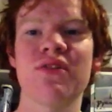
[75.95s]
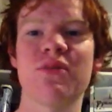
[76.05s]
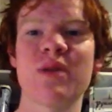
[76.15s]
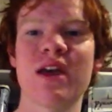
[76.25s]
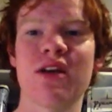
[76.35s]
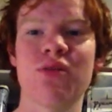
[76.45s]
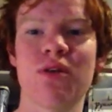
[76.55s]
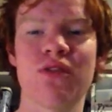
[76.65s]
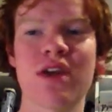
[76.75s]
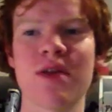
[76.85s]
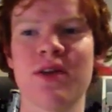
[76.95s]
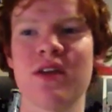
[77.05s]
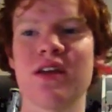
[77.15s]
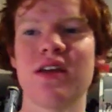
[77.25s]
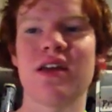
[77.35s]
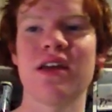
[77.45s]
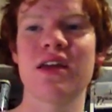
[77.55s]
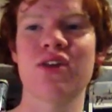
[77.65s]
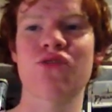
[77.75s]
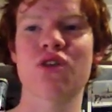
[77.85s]
from AR12 Gaming.
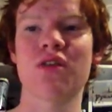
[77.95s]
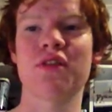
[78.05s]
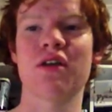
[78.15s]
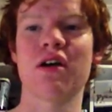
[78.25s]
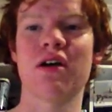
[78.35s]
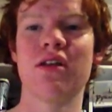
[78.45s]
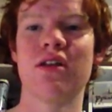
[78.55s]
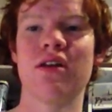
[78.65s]
His driver tar